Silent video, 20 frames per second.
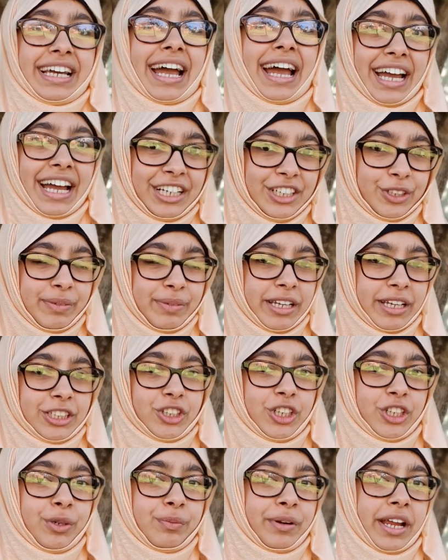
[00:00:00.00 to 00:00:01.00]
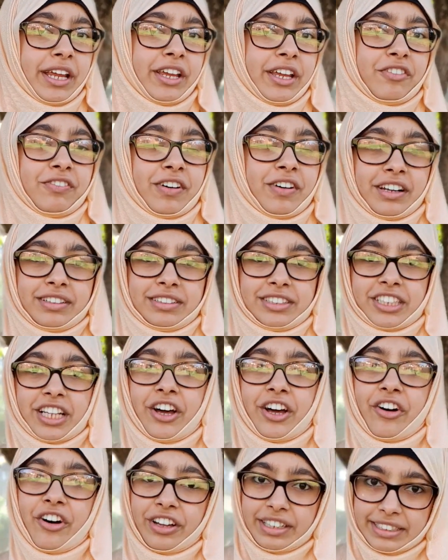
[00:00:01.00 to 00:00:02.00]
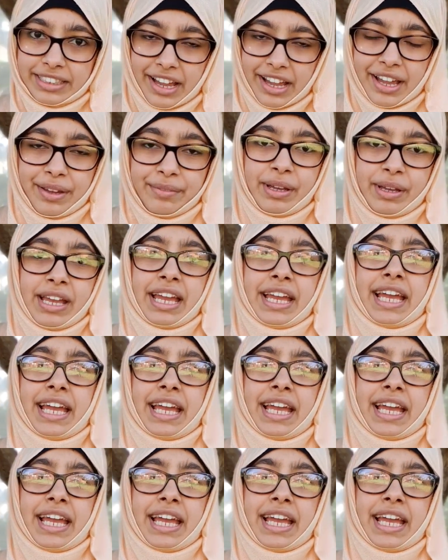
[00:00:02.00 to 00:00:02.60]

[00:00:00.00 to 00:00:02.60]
and to make sure you pray your Fard Salah on time